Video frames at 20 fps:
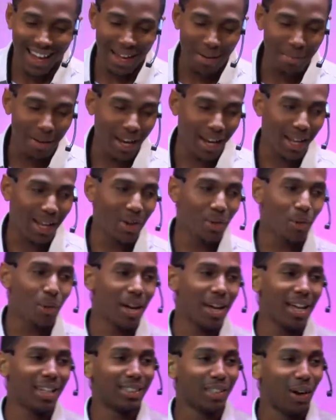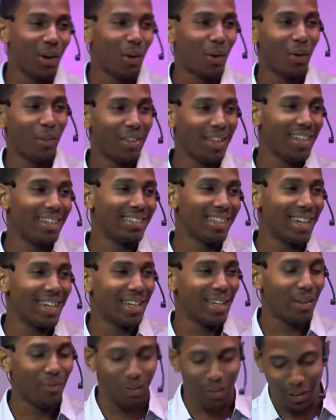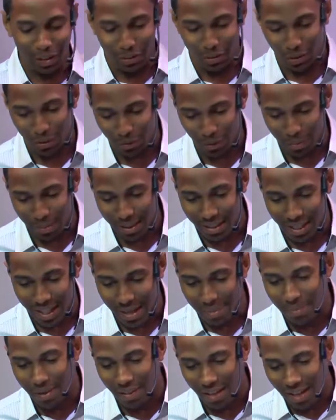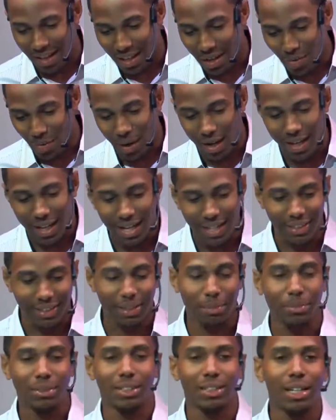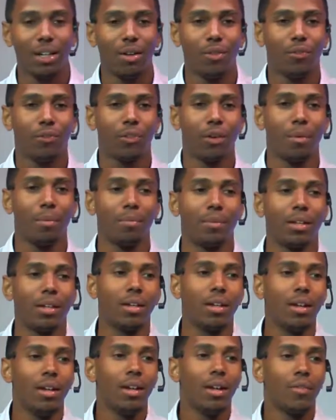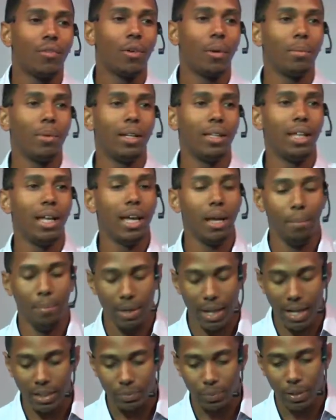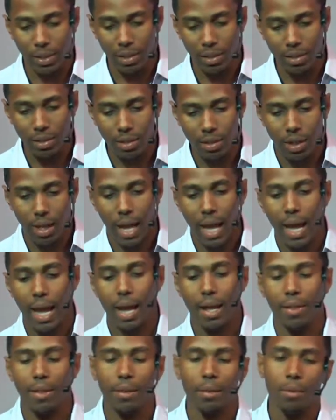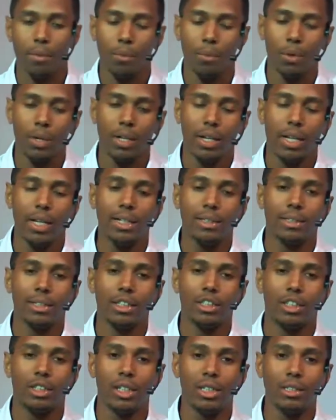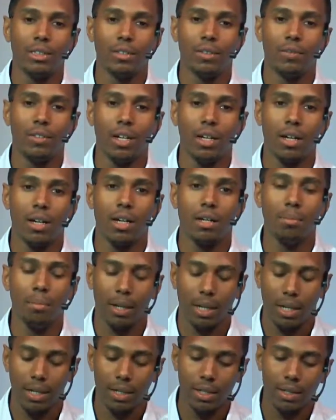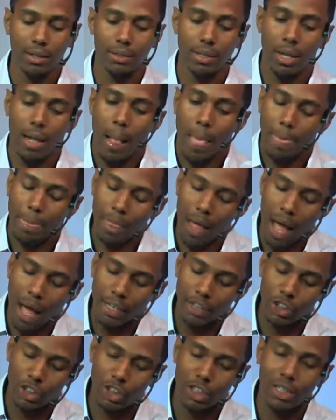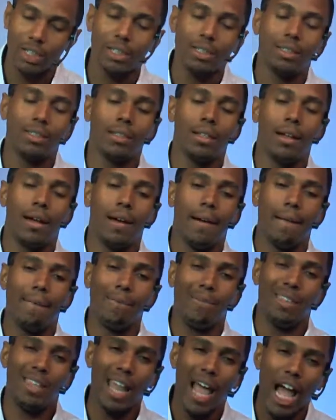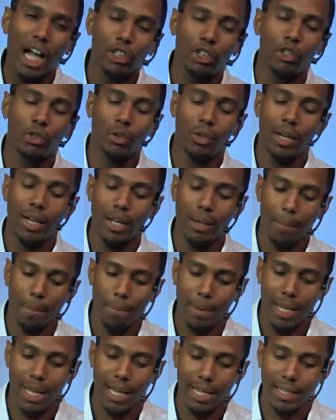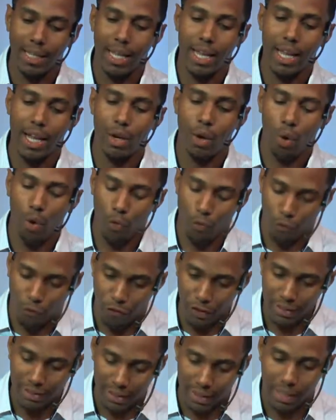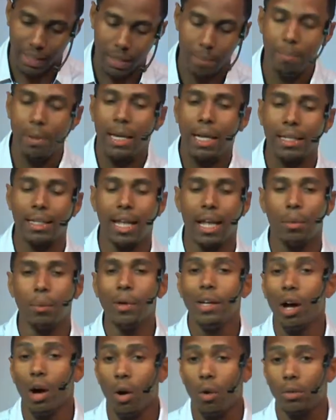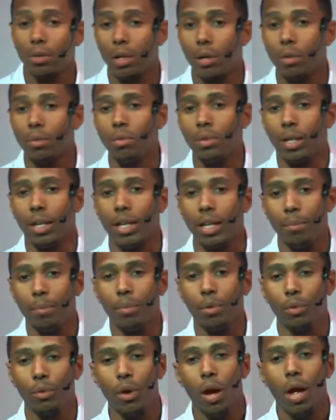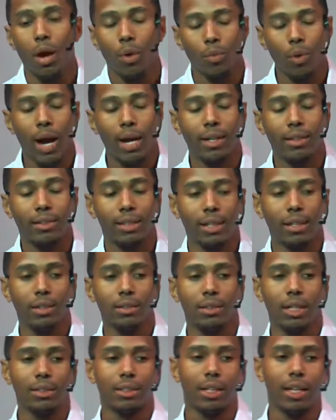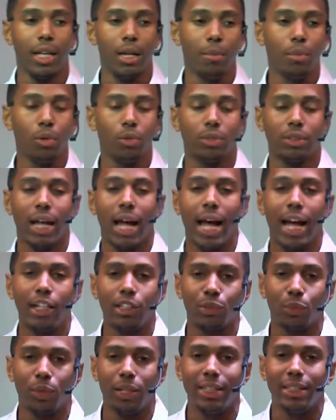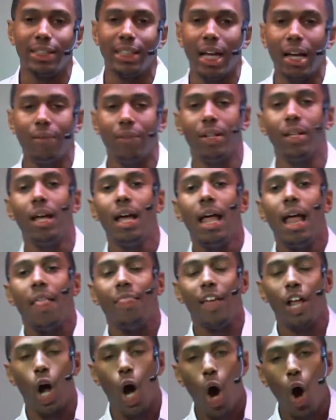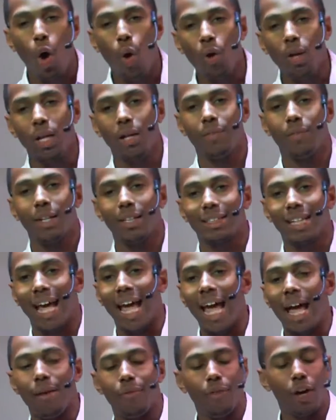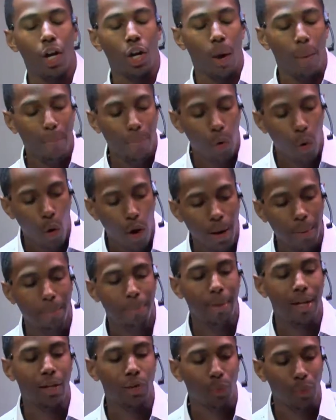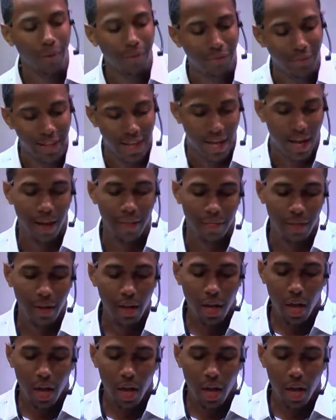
Amen. He raised all these individuals from the dead, but then he raised himself from the from the dead. But as we look at what it is that Jesus have done, because not just um, naturally being dead or physically being dead, we all know the Hebrew writer tells us in Hebrews 9:27 that all of us have an appointment with death